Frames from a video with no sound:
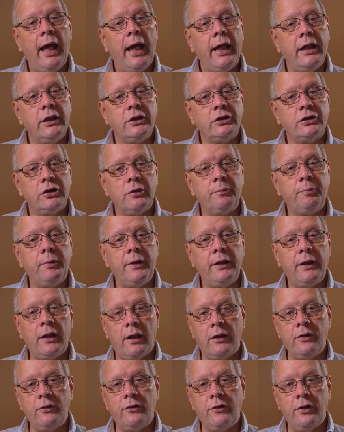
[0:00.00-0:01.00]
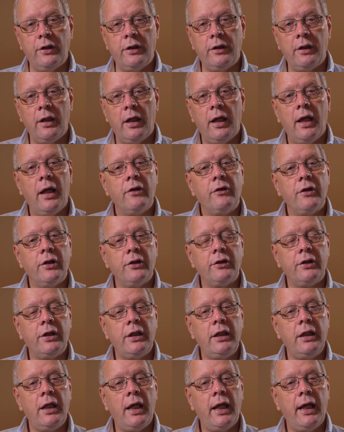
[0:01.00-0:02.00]
It should be noted
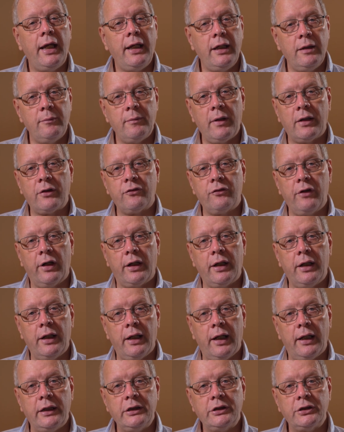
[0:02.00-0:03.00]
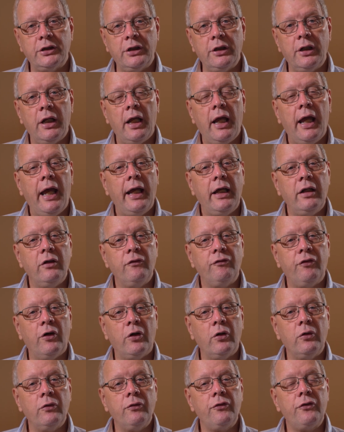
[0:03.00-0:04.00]
that the EMAS regulation
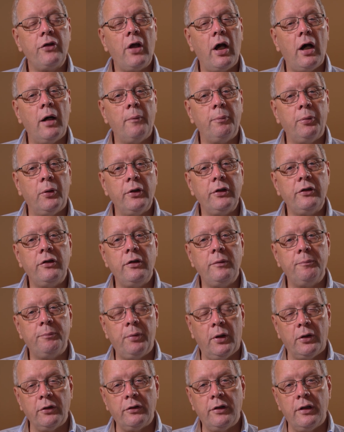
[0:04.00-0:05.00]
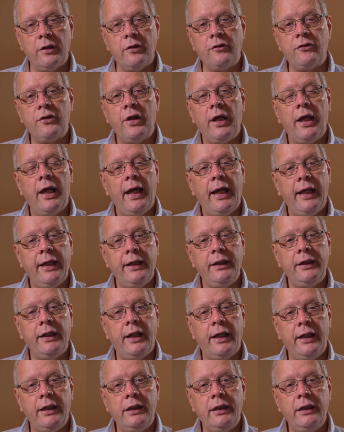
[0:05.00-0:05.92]
involves appointed bodies in